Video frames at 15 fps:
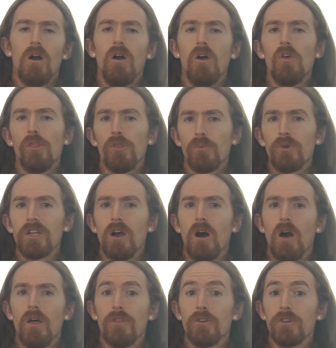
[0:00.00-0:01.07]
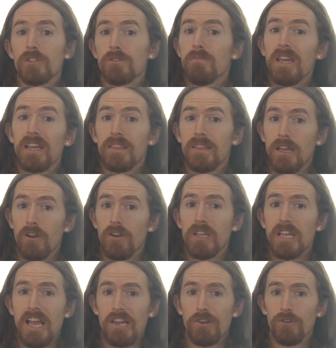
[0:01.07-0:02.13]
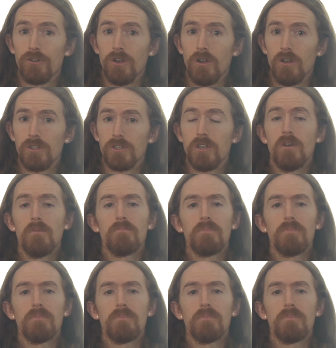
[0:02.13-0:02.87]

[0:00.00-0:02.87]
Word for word: All three authors make their Neanderthals